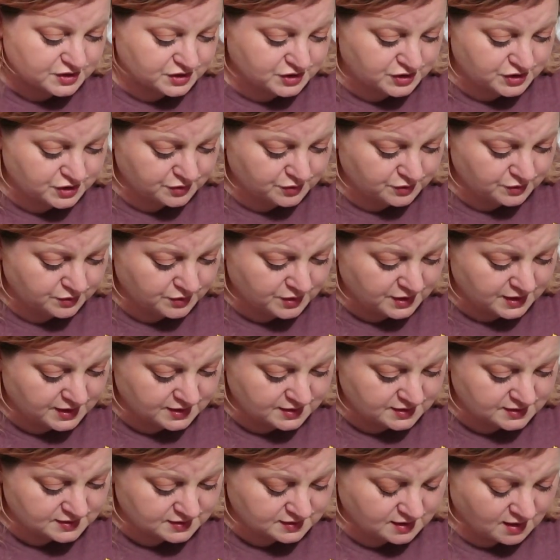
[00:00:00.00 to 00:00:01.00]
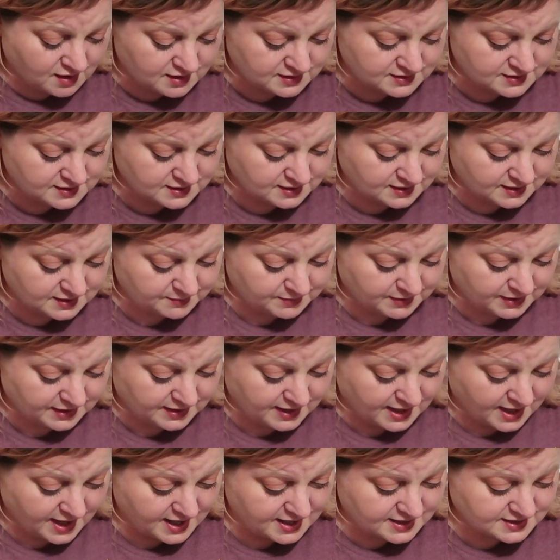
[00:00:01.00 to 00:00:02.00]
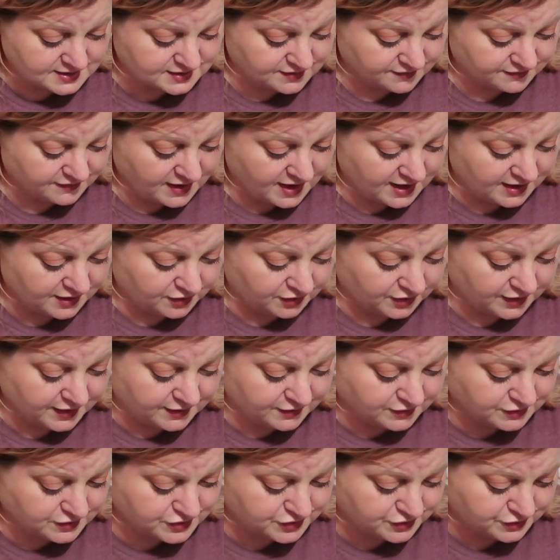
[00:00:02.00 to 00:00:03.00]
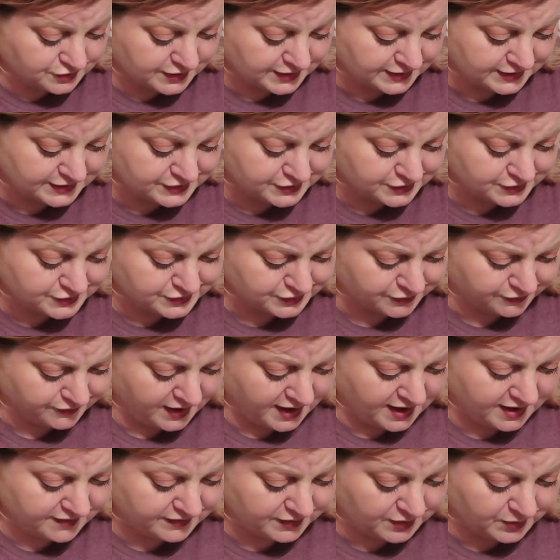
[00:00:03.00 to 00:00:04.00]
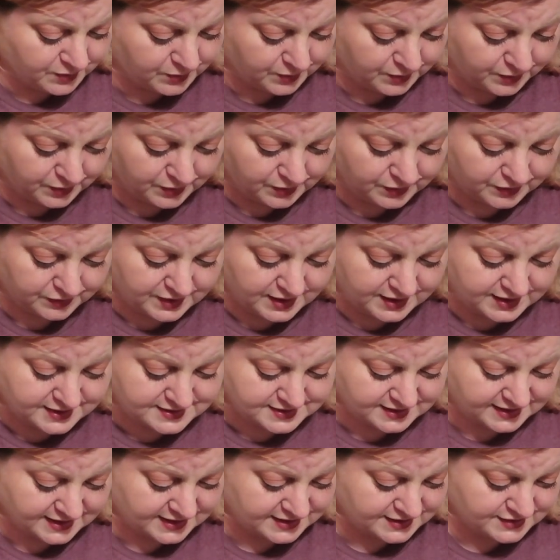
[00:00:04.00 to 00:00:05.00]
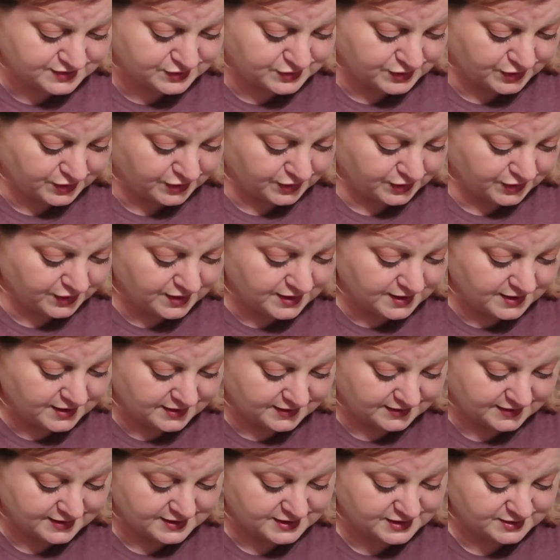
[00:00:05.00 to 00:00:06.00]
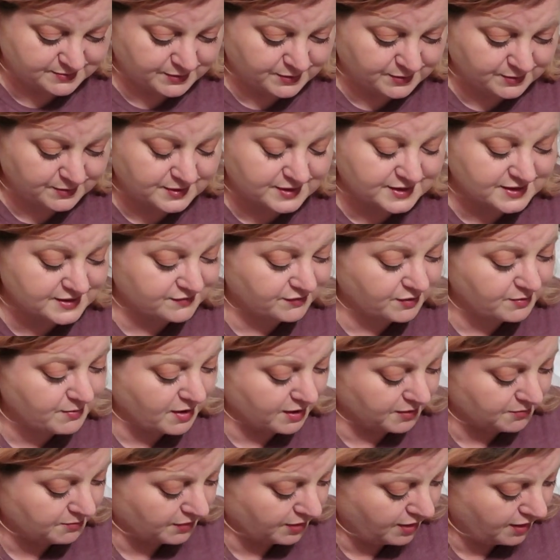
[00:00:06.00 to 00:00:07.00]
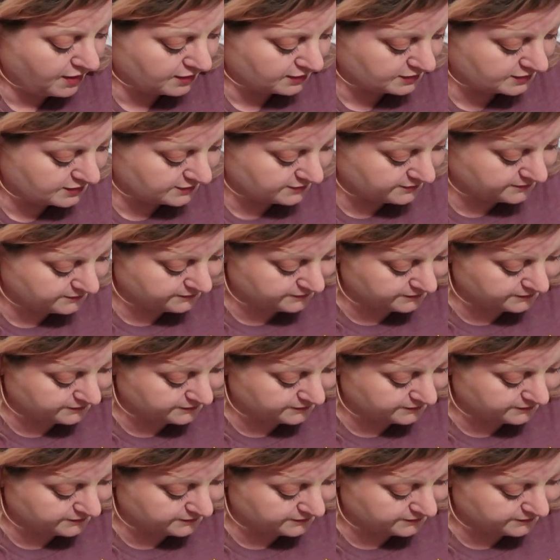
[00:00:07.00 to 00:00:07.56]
Jude is constantly being asked to find her inner strength to survive in a world that is against her. This spoon is from Unplugged.